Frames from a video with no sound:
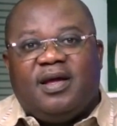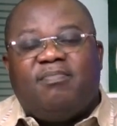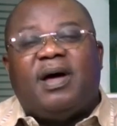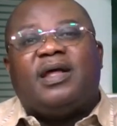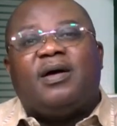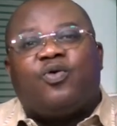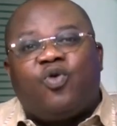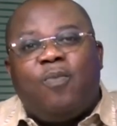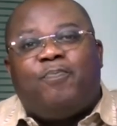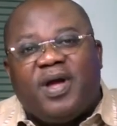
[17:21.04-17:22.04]
Man,
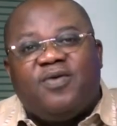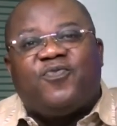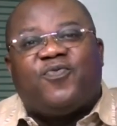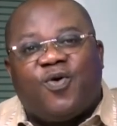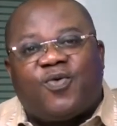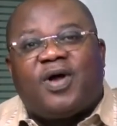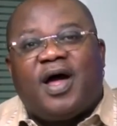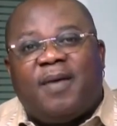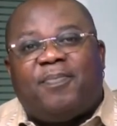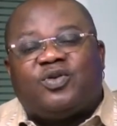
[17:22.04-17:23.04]
crumb pay you for
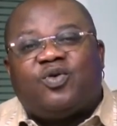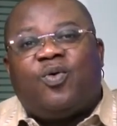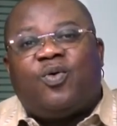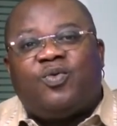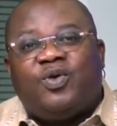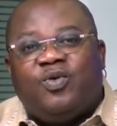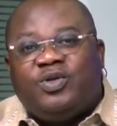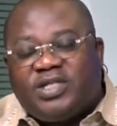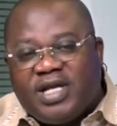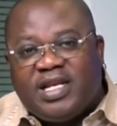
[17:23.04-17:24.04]
cry, preso, or no new
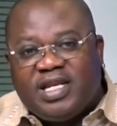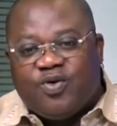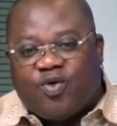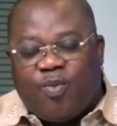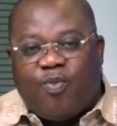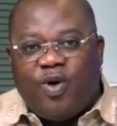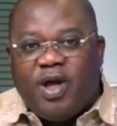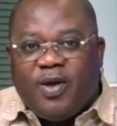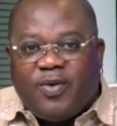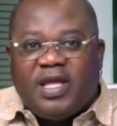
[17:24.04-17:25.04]
shedding, commo,
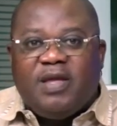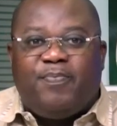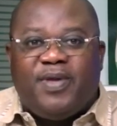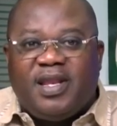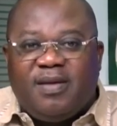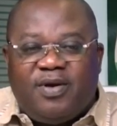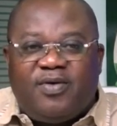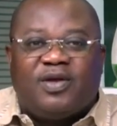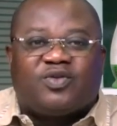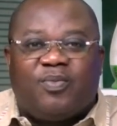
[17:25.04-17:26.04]
say EP and
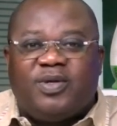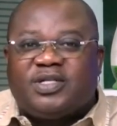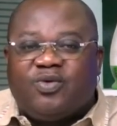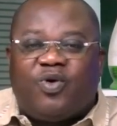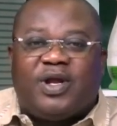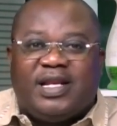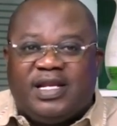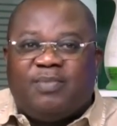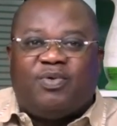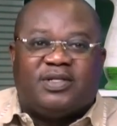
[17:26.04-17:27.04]
minerals commission, one any
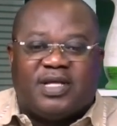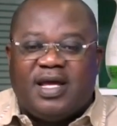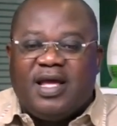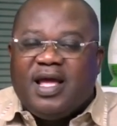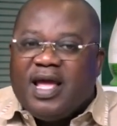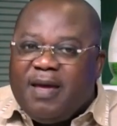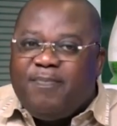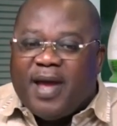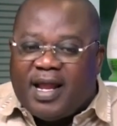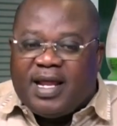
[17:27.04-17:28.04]
day, but say,
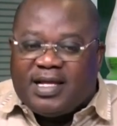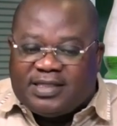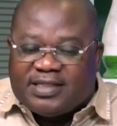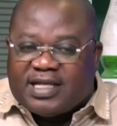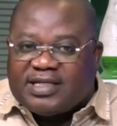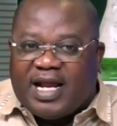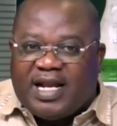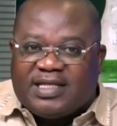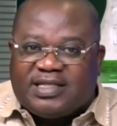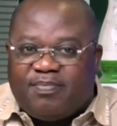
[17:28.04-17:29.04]
Abia, not such a
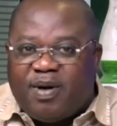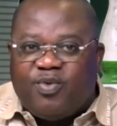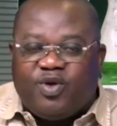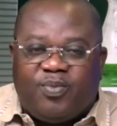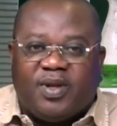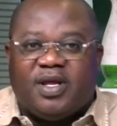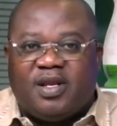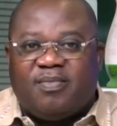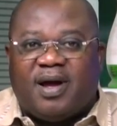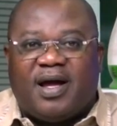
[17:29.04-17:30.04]
child as a bum would you be any
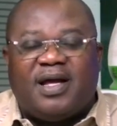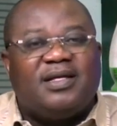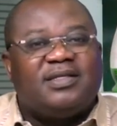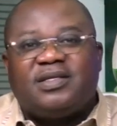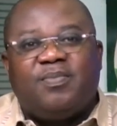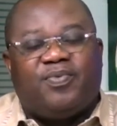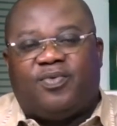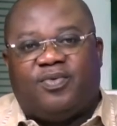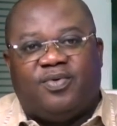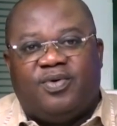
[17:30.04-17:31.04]
man.
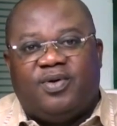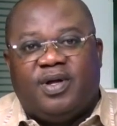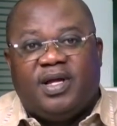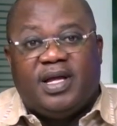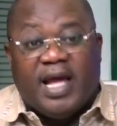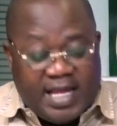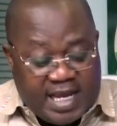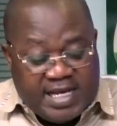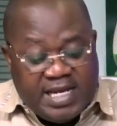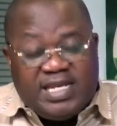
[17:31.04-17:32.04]
Simple. A
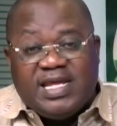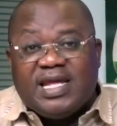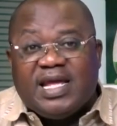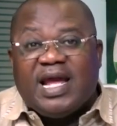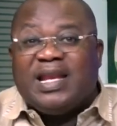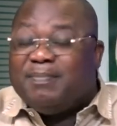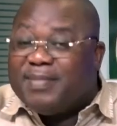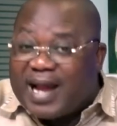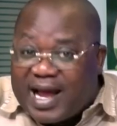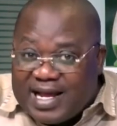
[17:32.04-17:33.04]
needy
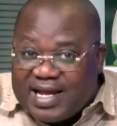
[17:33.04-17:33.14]
enembra.